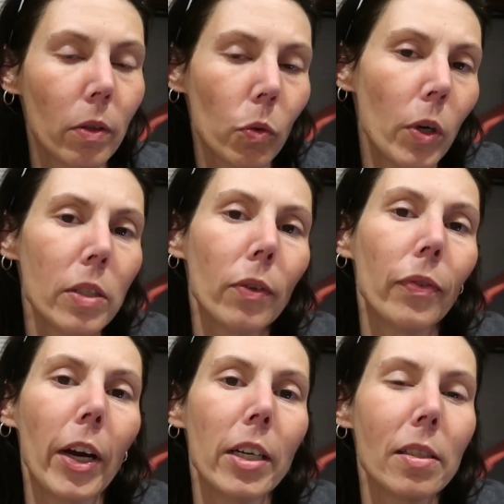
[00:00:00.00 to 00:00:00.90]
toys for
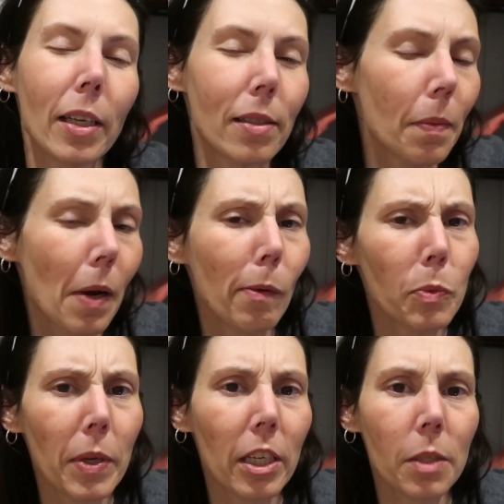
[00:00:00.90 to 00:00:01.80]
ferrets can
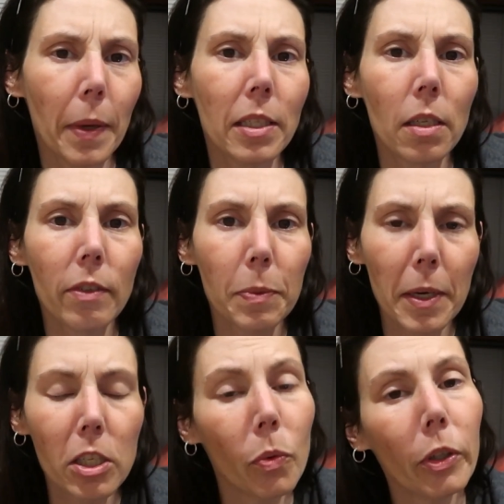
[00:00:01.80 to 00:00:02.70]
sometimes be expensive,
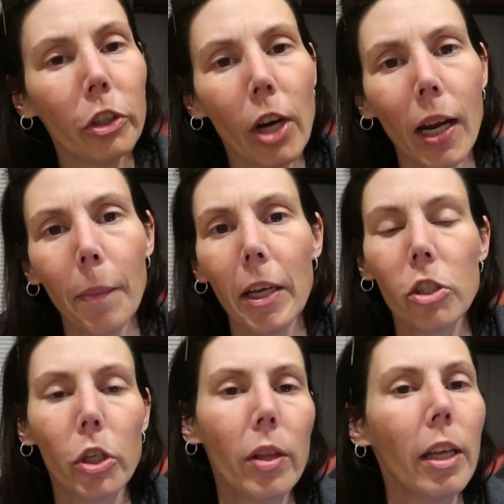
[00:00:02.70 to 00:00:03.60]
especially when you're trying to make
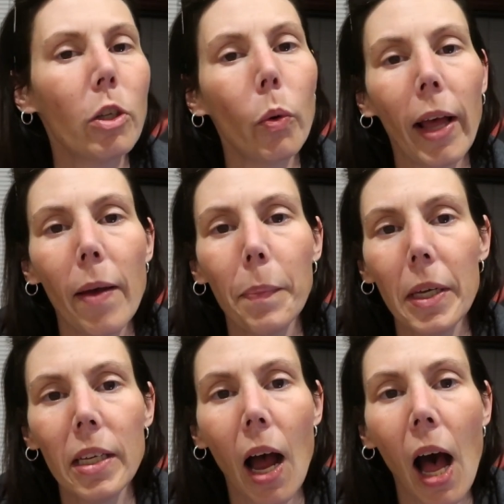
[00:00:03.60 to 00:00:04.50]
sure that they don't have
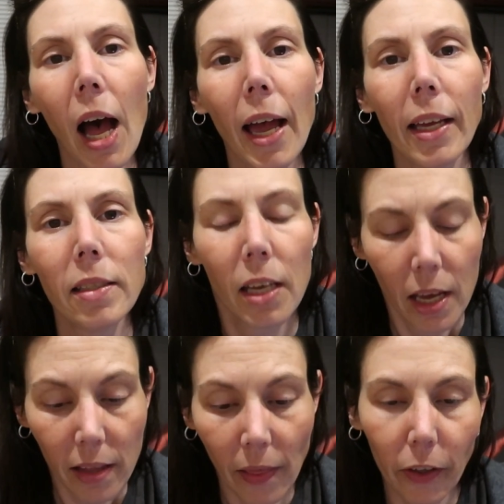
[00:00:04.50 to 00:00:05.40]
bead eyes,
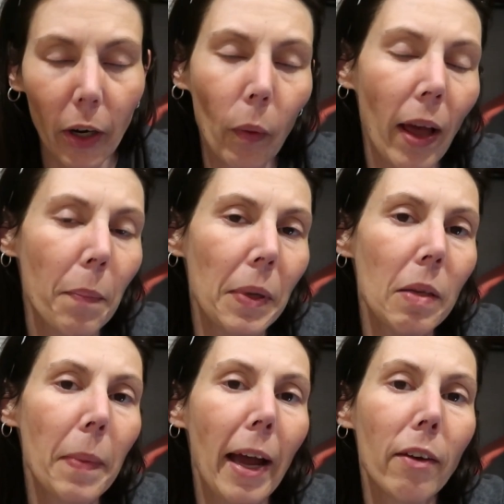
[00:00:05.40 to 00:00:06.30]
that they don't have
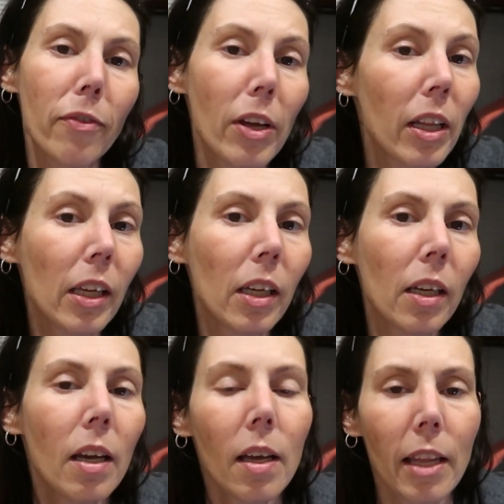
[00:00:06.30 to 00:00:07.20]
beanbag
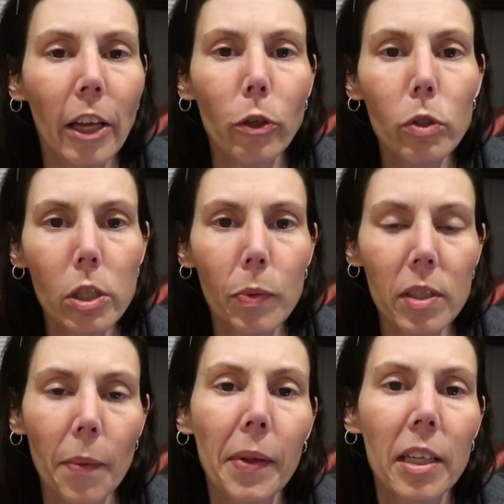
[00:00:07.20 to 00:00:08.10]
filling, that you just
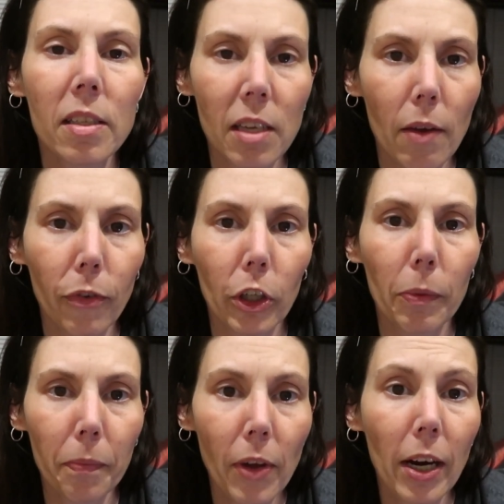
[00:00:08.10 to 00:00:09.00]
want something that's safe for
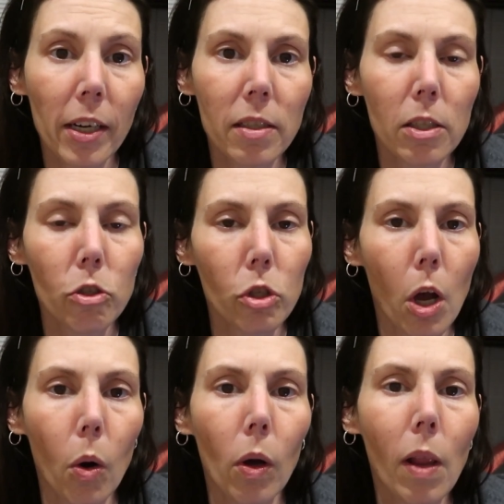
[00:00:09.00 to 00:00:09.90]
your ferrets. And
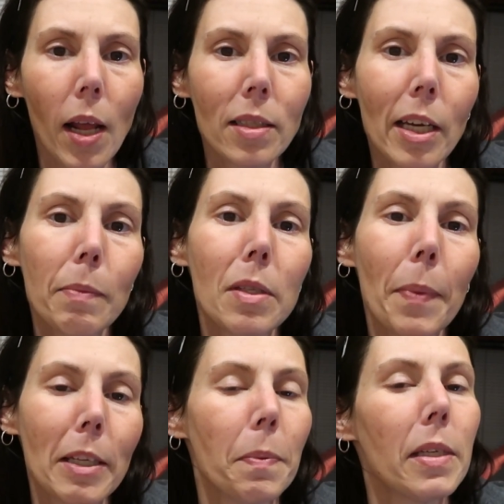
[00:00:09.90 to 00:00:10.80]
so a lot of times the
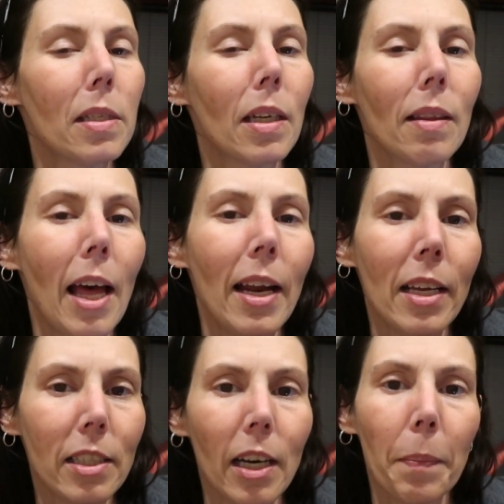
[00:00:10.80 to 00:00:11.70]
best place to get that
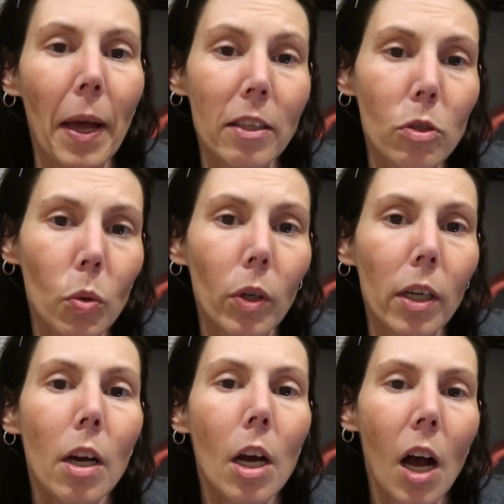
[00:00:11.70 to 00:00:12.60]
is at a pet store